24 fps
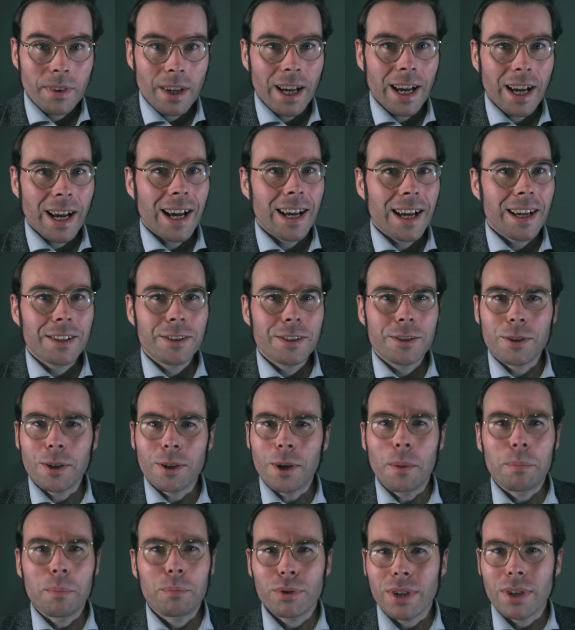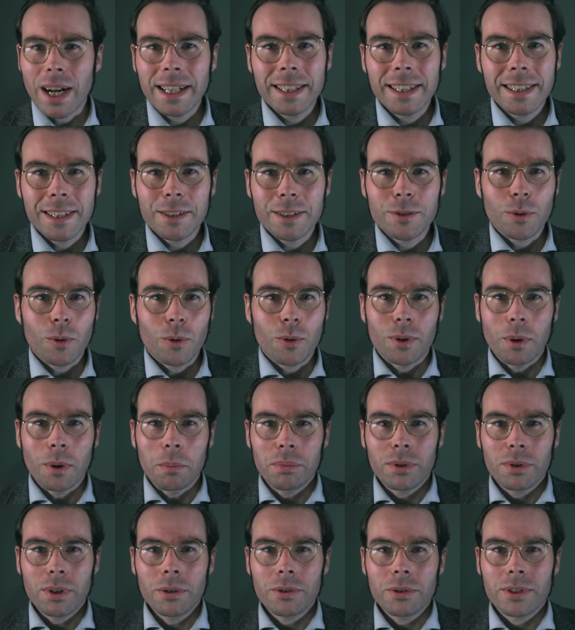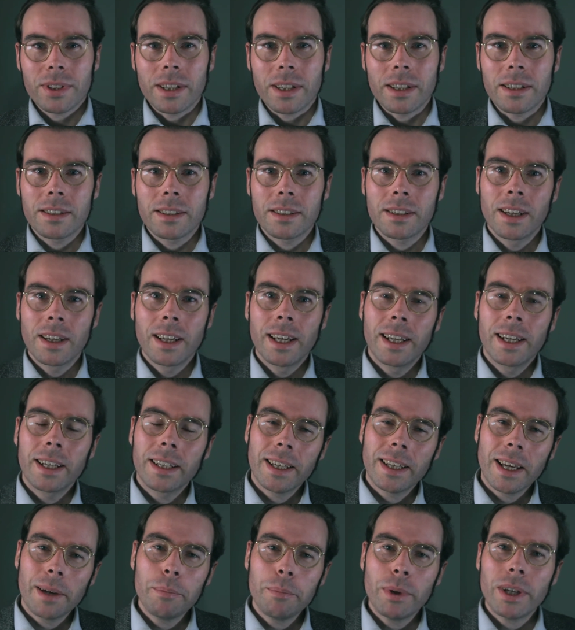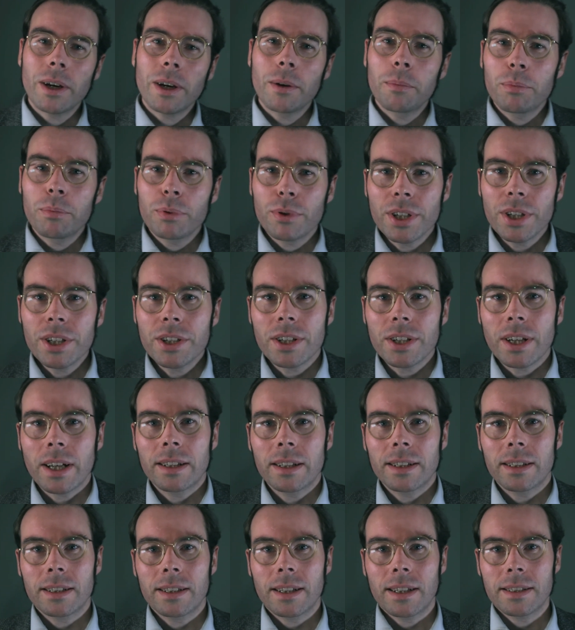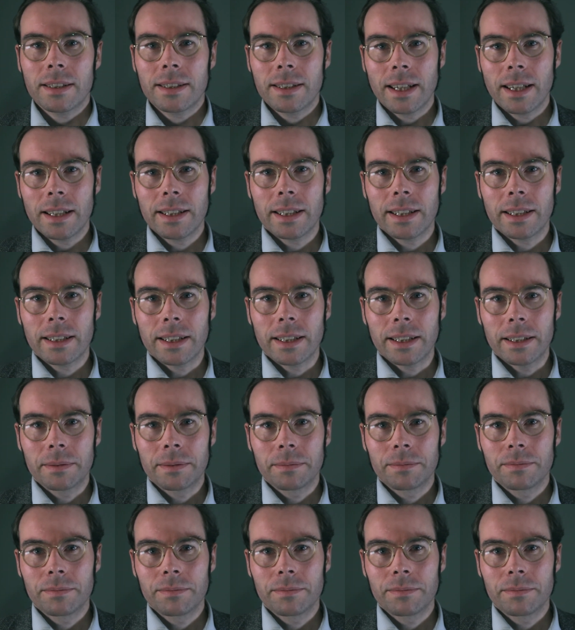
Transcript: as a practice or a process, can be appreciated aesthetically.